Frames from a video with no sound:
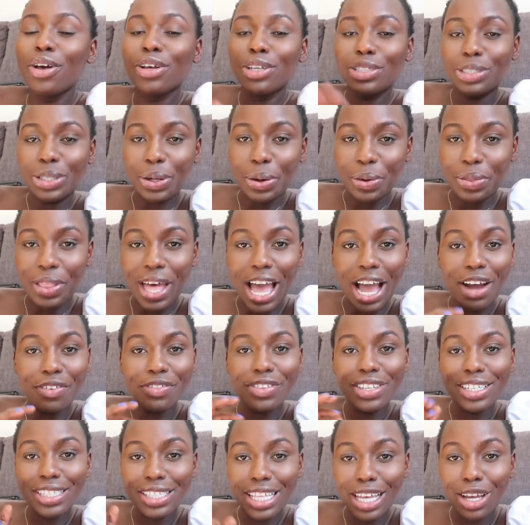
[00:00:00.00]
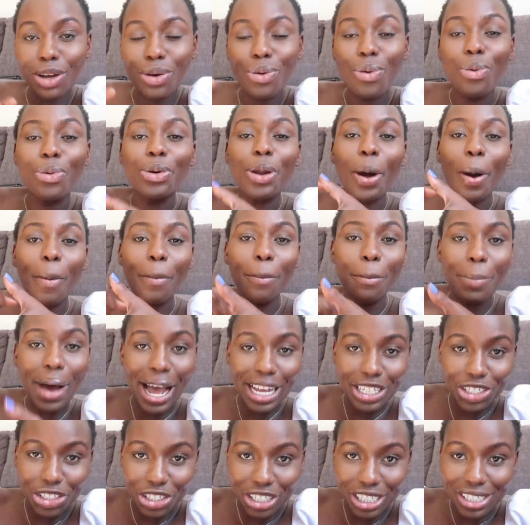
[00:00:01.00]
So they have this thing called
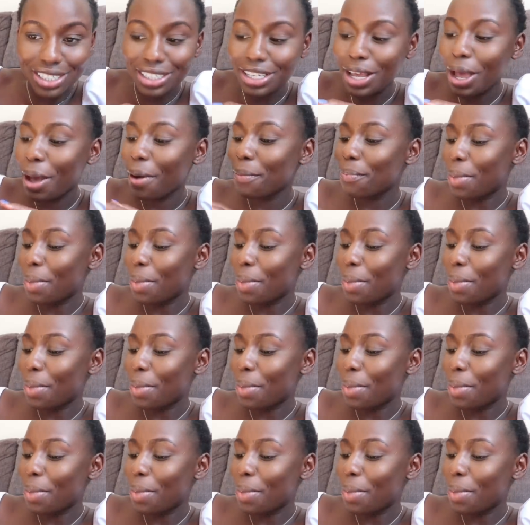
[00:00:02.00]
badges.